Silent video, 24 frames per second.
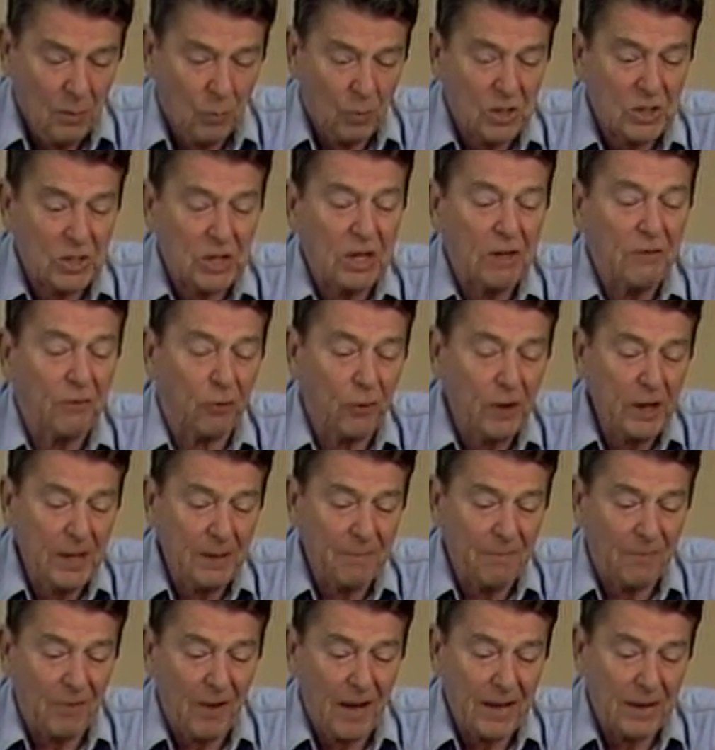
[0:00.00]
We see
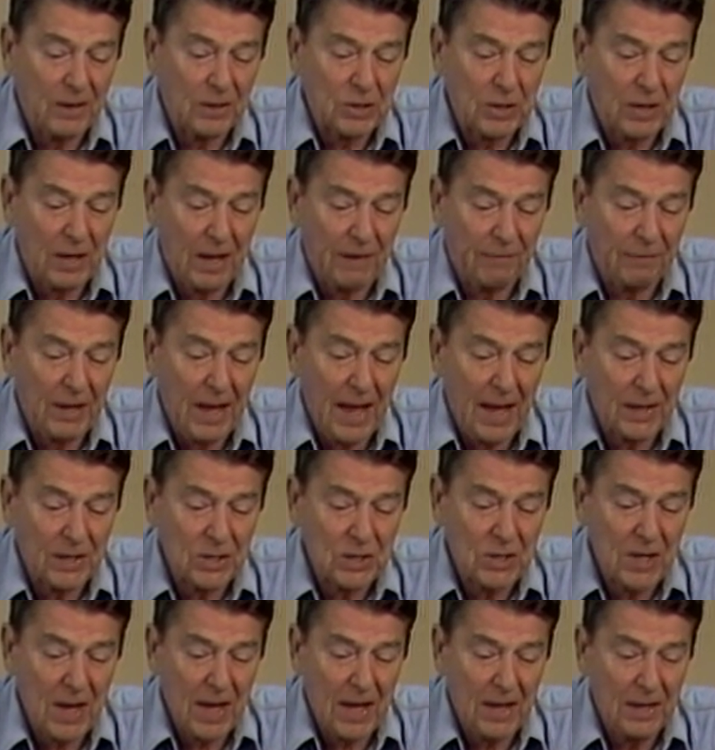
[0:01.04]
freedom fighters in
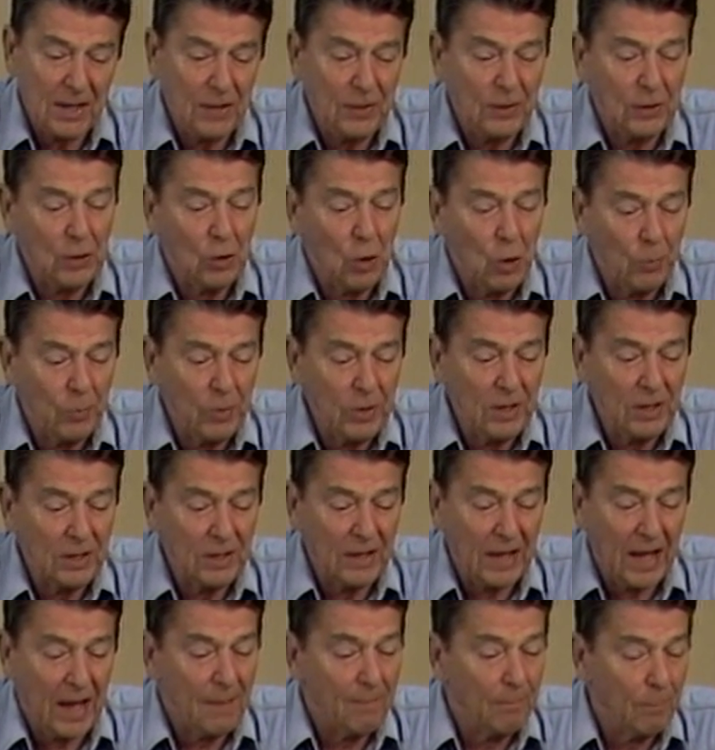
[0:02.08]
Afghanistan, Ethiopia,
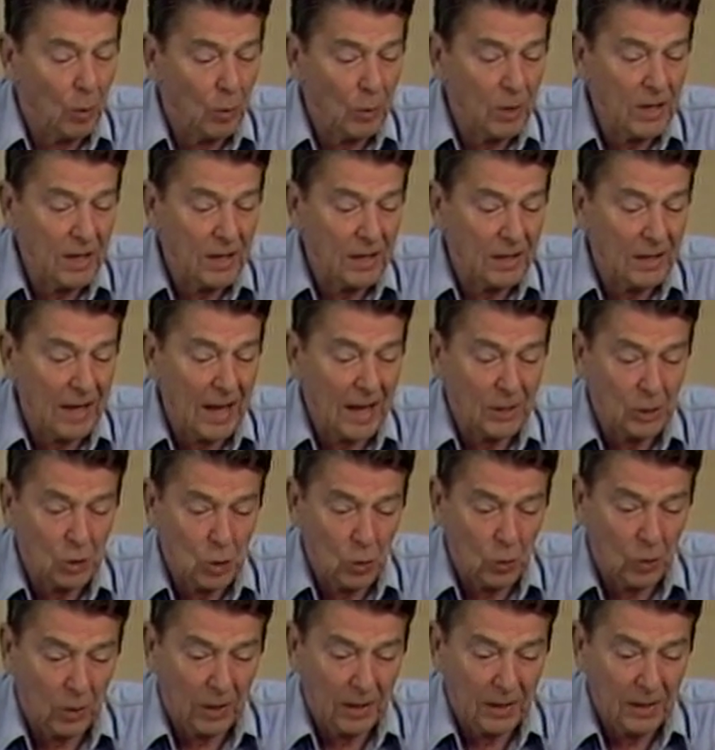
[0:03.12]
Cambodia, and
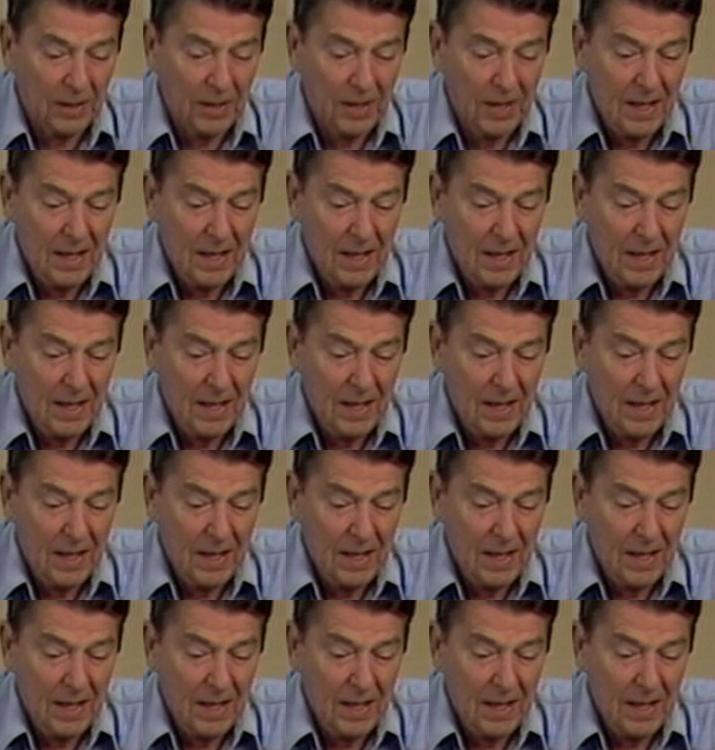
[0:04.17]
Angola.